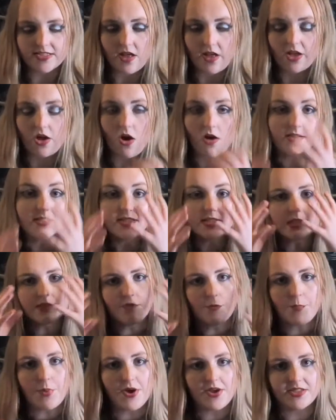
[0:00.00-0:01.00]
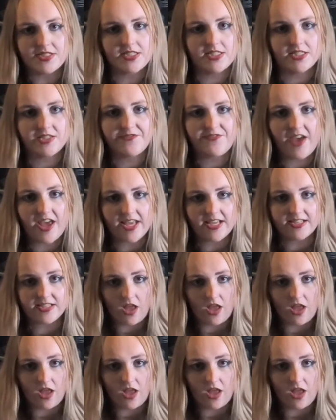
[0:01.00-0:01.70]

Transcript: I can't see the person's face,